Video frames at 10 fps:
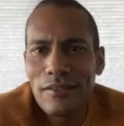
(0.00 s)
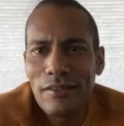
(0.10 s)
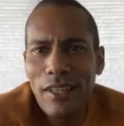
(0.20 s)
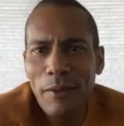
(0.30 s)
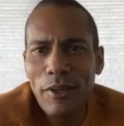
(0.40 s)

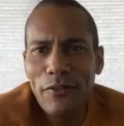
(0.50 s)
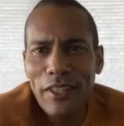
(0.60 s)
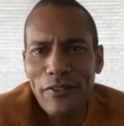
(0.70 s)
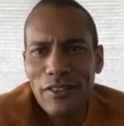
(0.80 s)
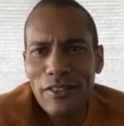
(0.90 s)
Number
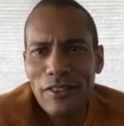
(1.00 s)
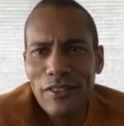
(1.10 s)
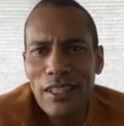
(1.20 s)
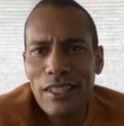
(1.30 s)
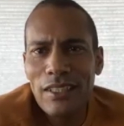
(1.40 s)

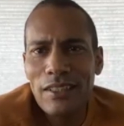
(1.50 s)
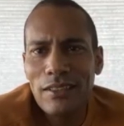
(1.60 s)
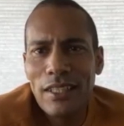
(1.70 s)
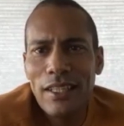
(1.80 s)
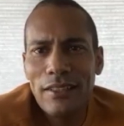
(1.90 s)

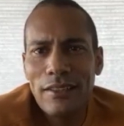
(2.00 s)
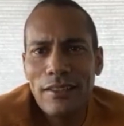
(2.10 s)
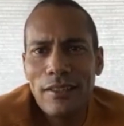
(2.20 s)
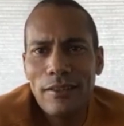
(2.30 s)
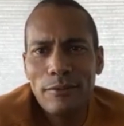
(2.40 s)
15,
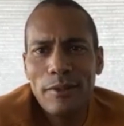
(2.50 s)
Daniel